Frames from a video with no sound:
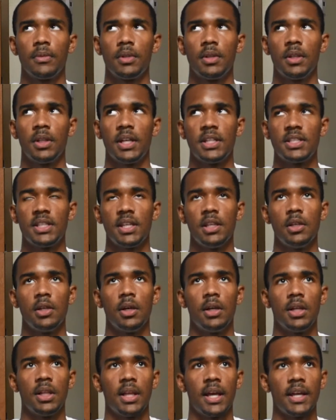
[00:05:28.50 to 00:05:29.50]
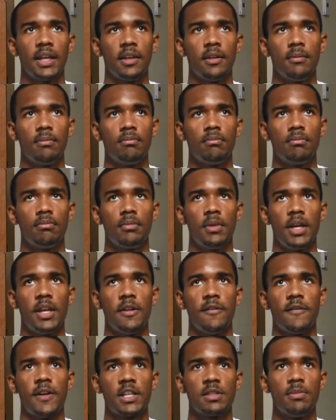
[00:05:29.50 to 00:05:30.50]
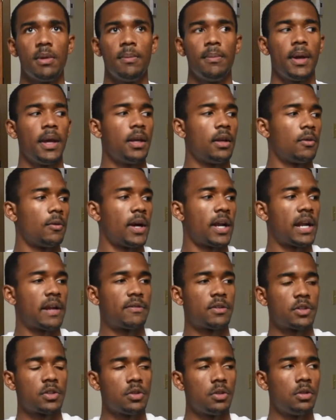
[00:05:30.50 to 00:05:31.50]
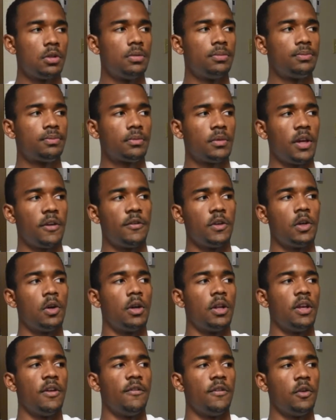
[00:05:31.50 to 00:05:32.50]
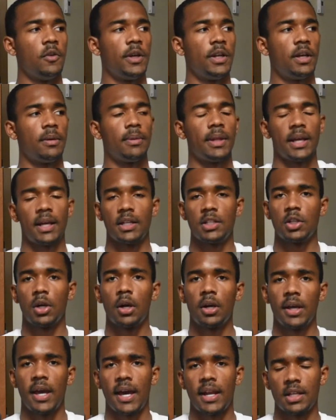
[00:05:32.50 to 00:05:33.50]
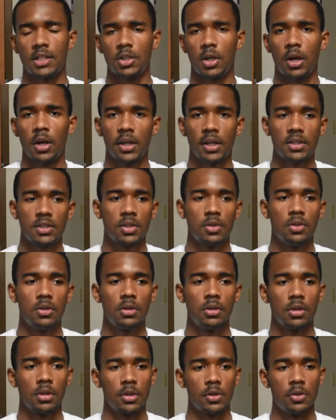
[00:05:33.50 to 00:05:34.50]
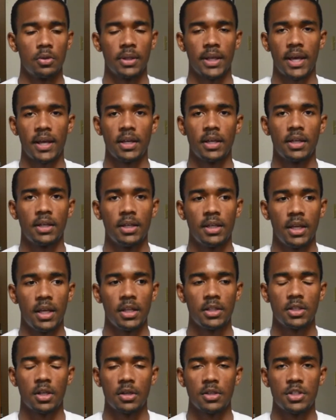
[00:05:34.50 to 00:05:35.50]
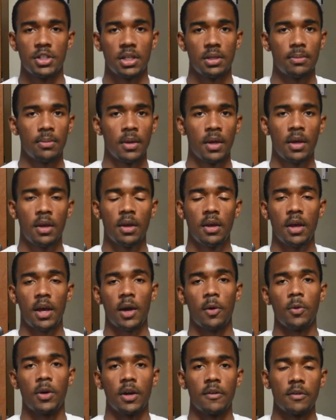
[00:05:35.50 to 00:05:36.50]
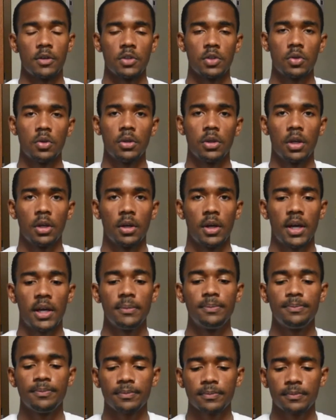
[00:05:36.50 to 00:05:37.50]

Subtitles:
let's say you go to like an investment bank right after school. If you end up like at a Target school, or you land a good internship at whatever school you're at,